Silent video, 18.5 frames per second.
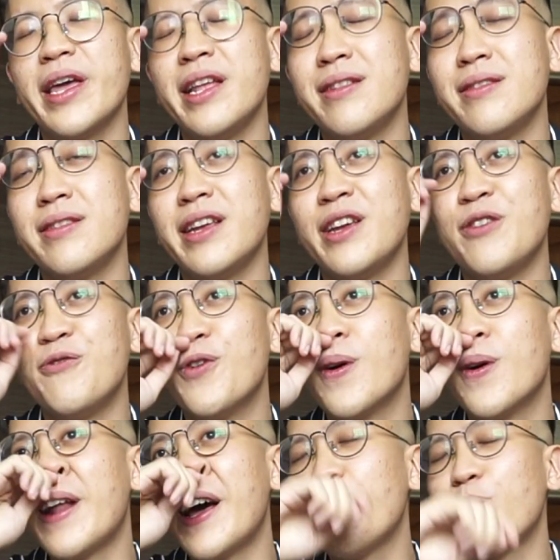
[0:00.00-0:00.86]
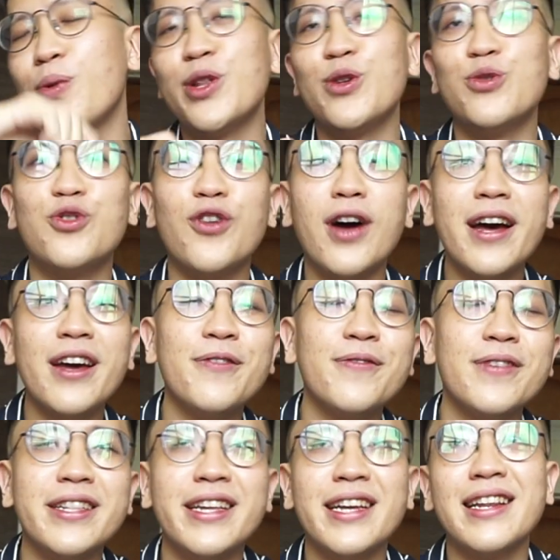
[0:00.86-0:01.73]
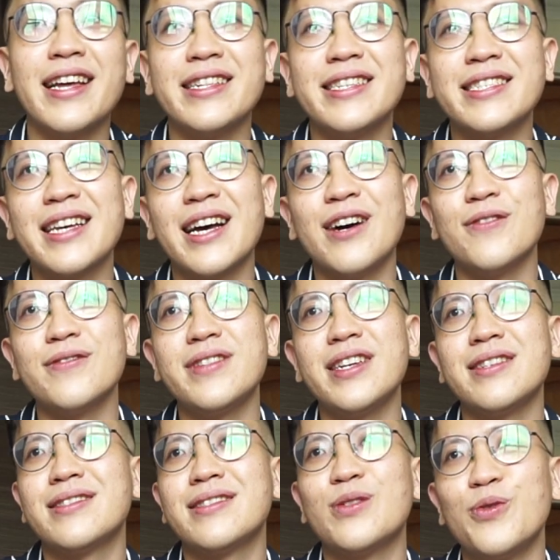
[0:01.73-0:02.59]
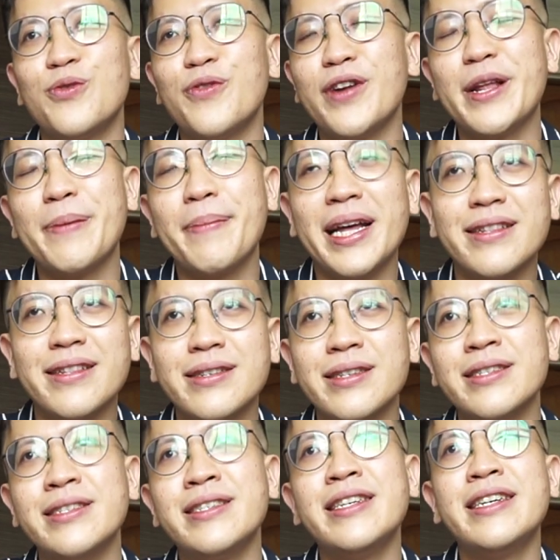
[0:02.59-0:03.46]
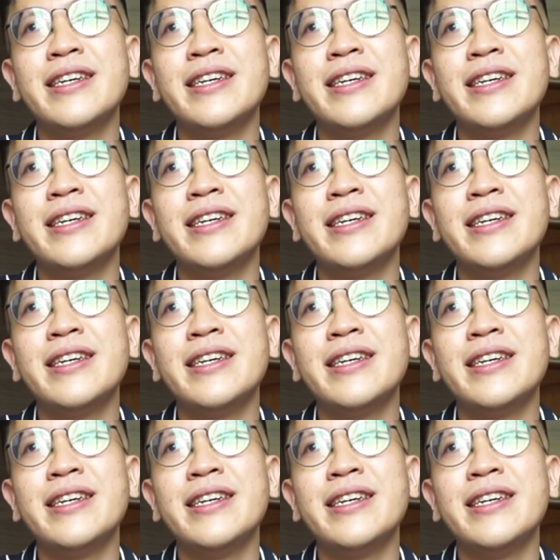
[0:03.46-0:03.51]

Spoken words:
in real life when you drive, and then like these kind of things don't really matter.